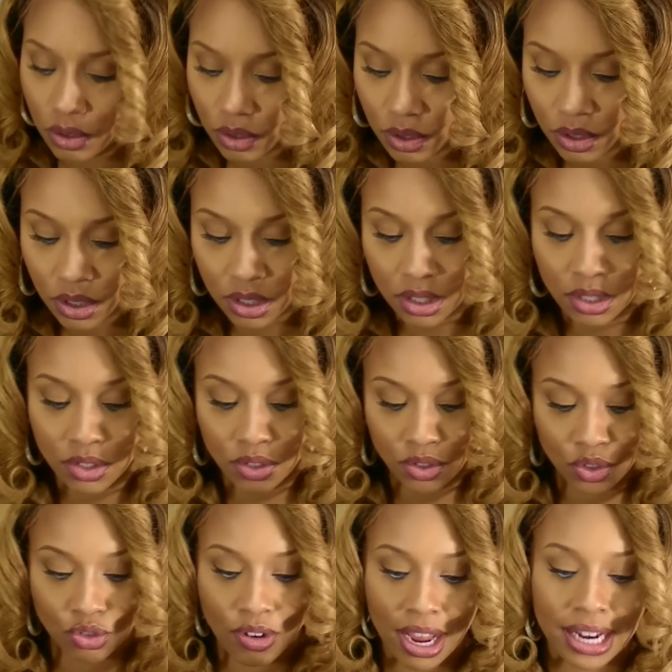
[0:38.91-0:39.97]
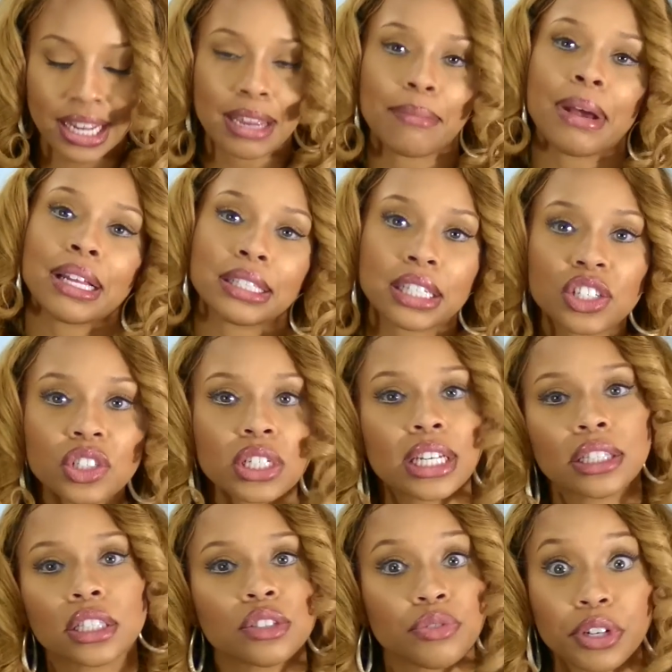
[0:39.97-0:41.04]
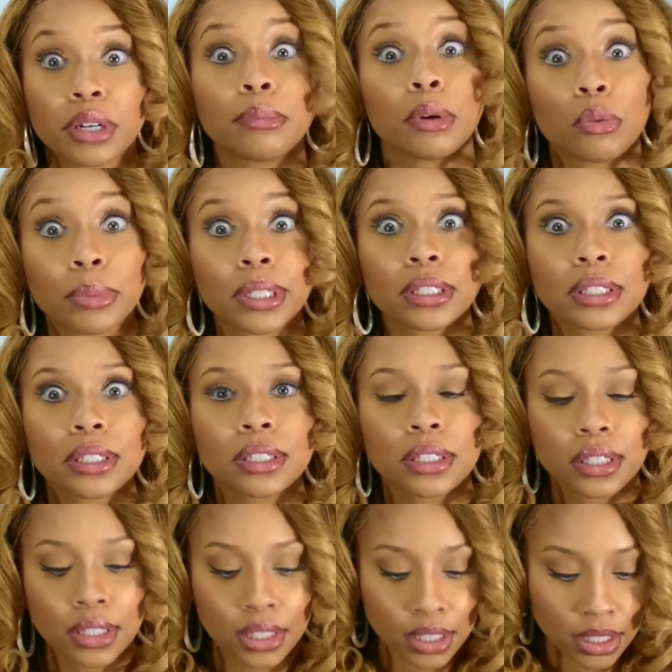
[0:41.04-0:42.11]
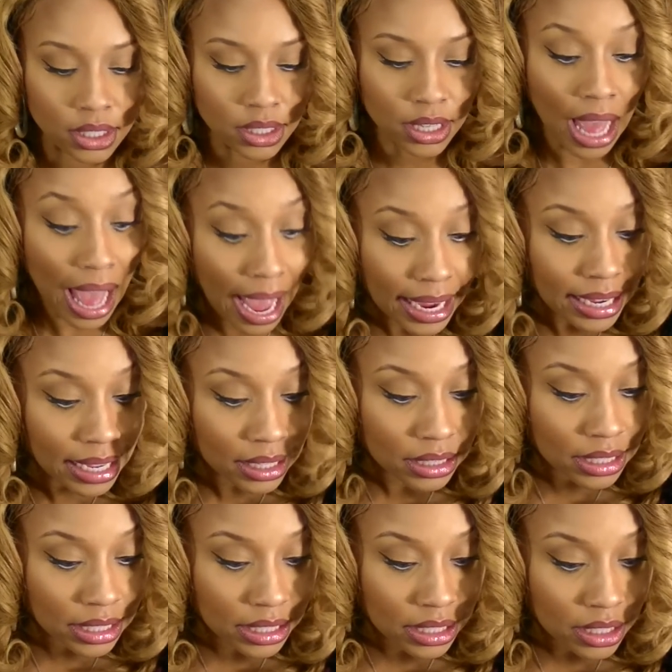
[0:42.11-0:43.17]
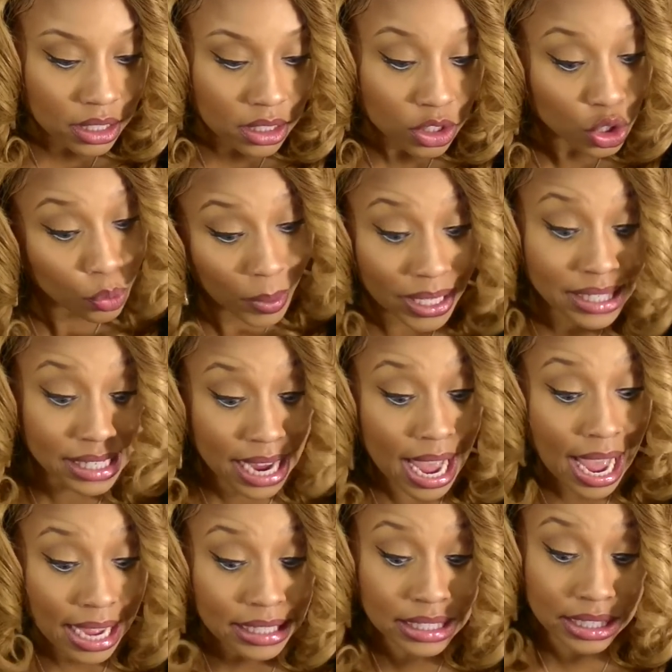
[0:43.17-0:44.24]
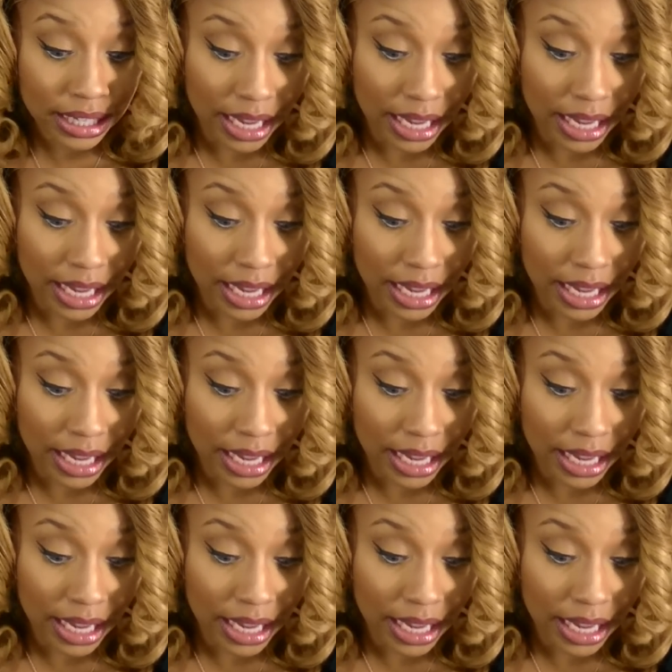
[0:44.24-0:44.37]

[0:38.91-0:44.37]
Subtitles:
just trying to get my attention at this very moment. Hi Ellie, do you want to say hi to the